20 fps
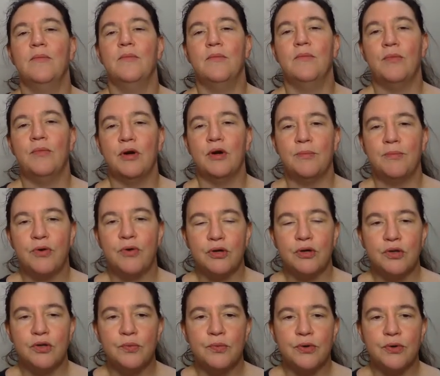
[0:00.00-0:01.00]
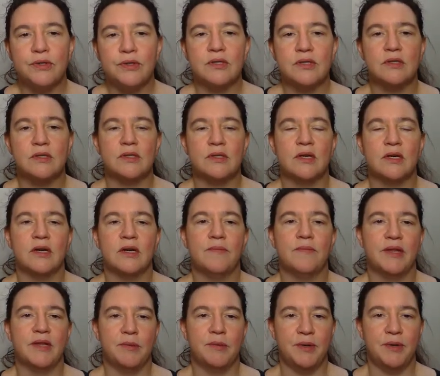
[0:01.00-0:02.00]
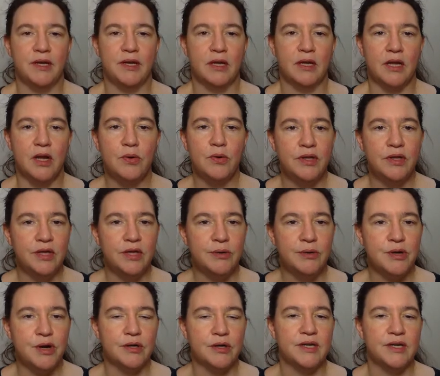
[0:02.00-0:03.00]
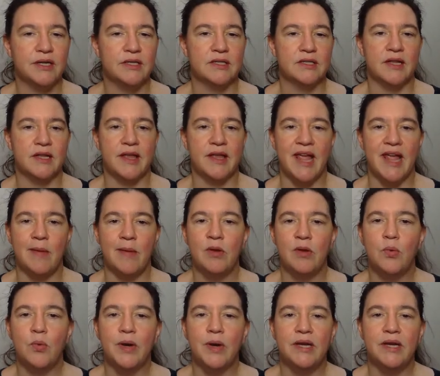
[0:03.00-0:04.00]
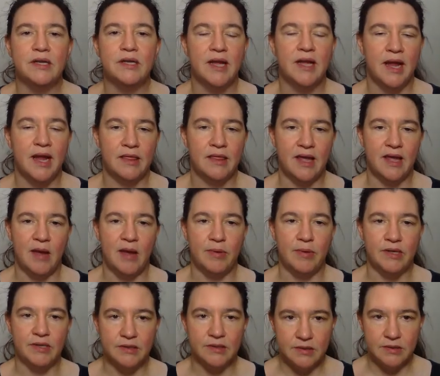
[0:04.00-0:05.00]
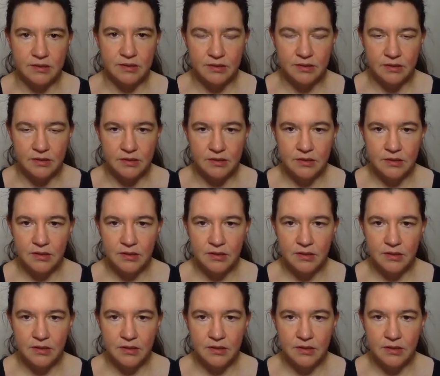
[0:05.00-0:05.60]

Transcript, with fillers: More important words that appear in the coding theory context are the Hamming weight and the Hamming distance.